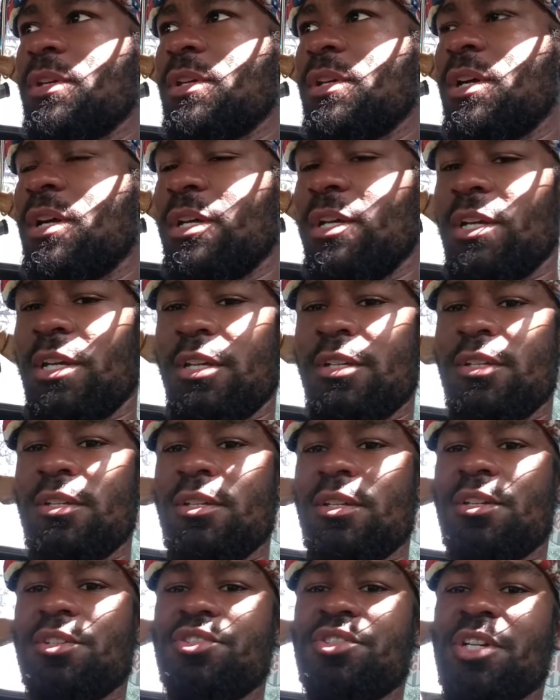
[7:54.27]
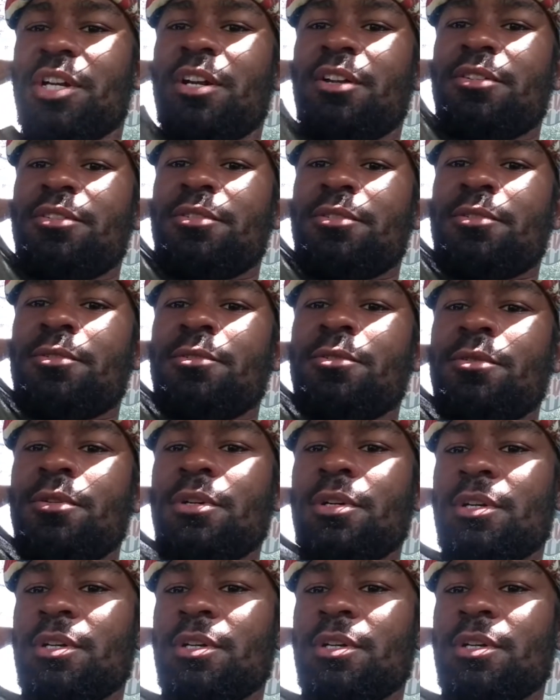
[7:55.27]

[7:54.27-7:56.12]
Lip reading: Again, shout out to